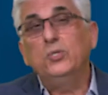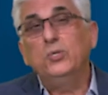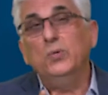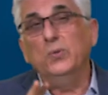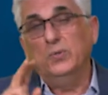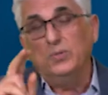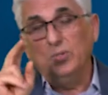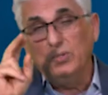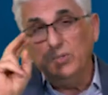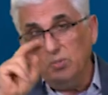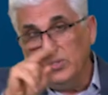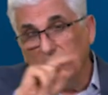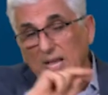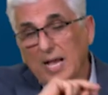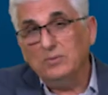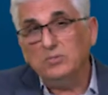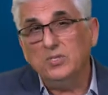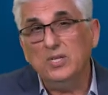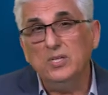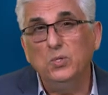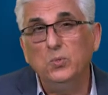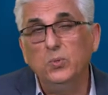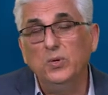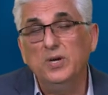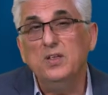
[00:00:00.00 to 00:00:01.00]
two,
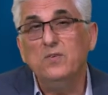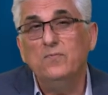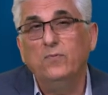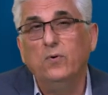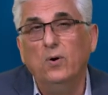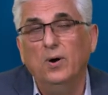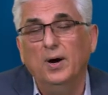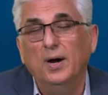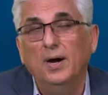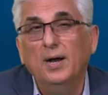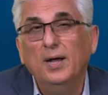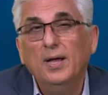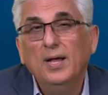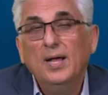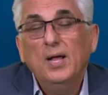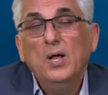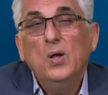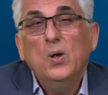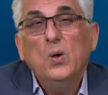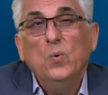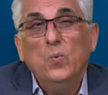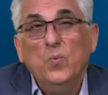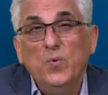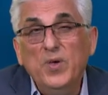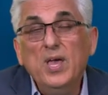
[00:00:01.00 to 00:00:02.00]
2024,
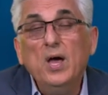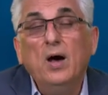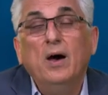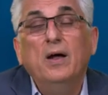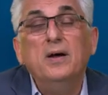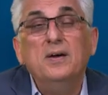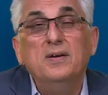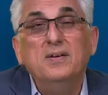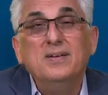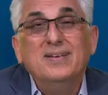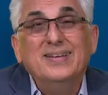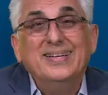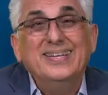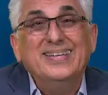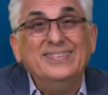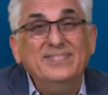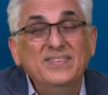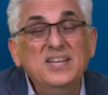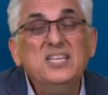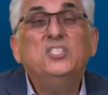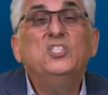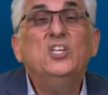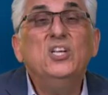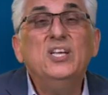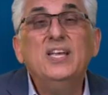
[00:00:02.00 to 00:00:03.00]
we are
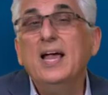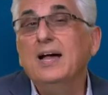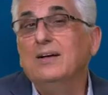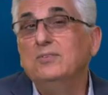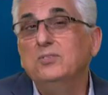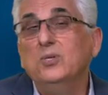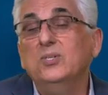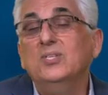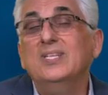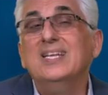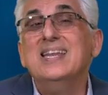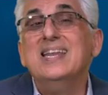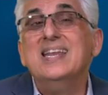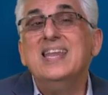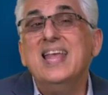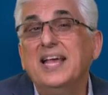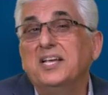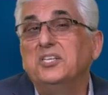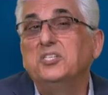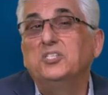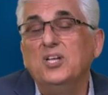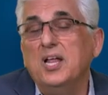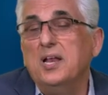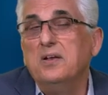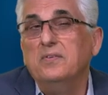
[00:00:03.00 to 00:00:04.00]
reaching out to the
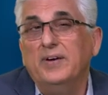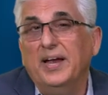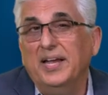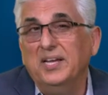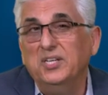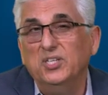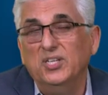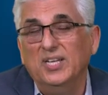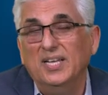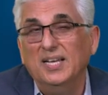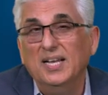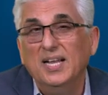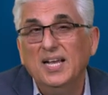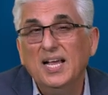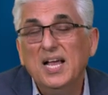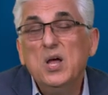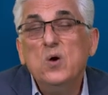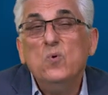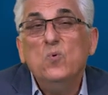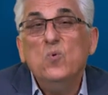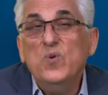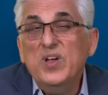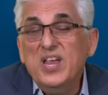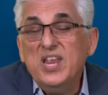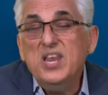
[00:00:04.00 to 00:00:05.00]
next generation.
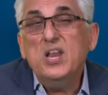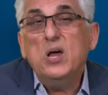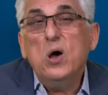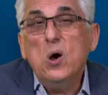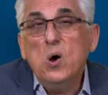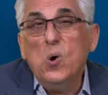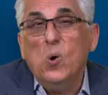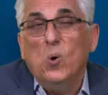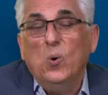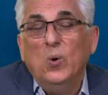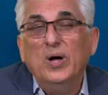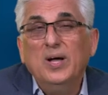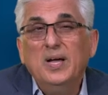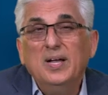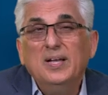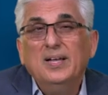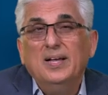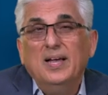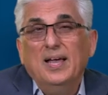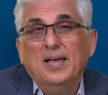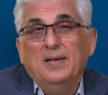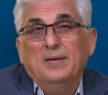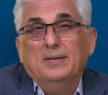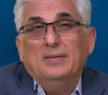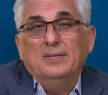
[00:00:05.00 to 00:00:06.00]
We know
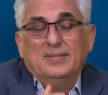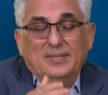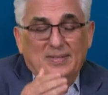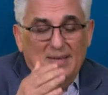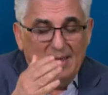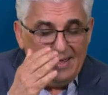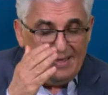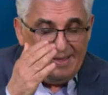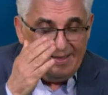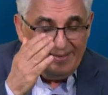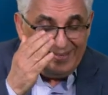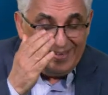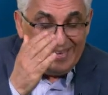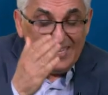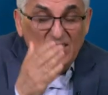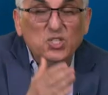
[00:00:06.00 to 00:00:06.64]
that